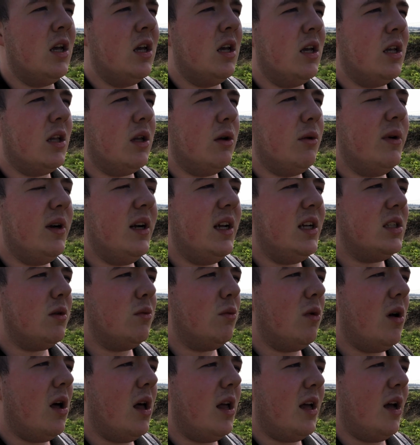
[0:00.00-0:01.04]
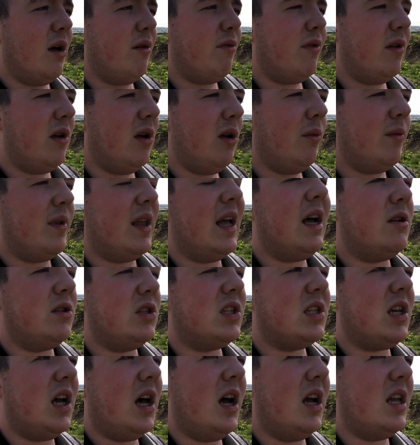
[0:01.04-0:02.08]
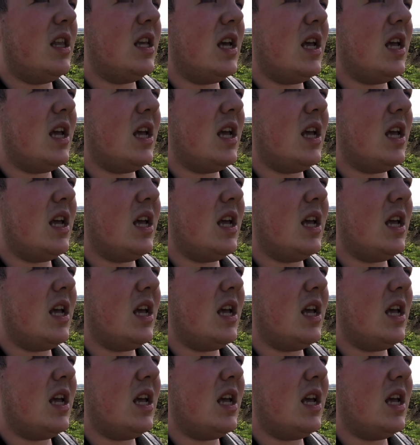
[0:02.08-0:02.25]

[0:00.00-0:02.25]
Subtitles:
The reason why I filmed outside